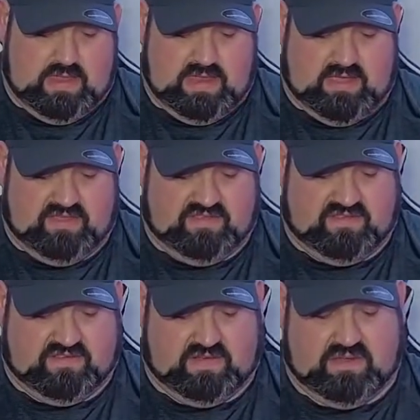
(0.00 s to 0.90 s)
Now this
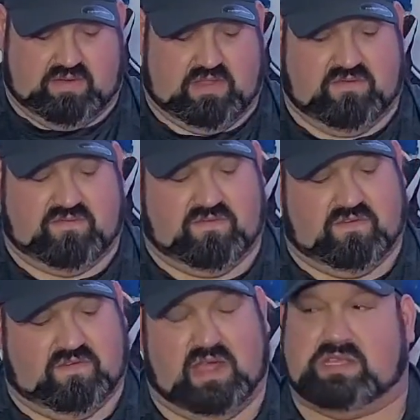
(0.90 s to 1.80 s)
is like one of the
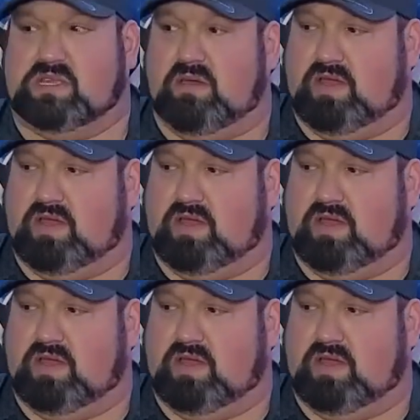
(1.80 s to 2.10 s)
first, actually no,